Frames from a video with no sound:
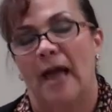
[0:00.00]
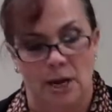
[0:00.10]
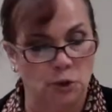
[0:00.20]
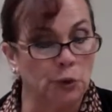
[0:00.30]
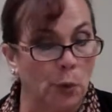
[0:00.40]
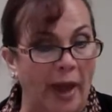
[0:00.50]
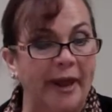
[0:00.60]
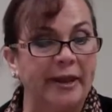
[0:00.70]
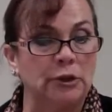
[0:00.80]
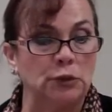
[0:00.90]
Are you
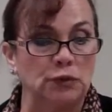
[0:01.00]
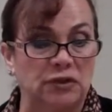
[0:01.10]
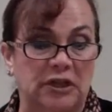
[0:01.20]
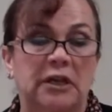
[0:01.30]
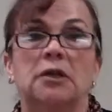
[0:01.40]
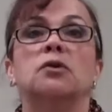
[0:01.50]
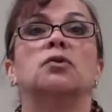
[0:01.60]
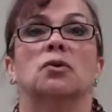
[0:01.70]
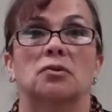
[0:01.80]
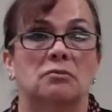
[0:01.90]
ready to see, you
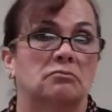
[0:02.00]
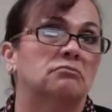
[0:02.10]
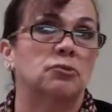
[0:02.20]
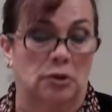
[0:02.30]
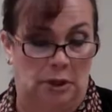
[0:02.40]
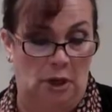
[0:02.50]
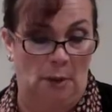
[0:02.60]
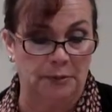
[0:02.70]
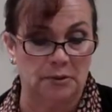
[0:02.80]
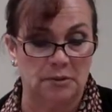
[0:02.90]
know, the
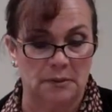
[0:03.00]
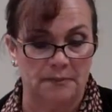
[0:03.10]
options?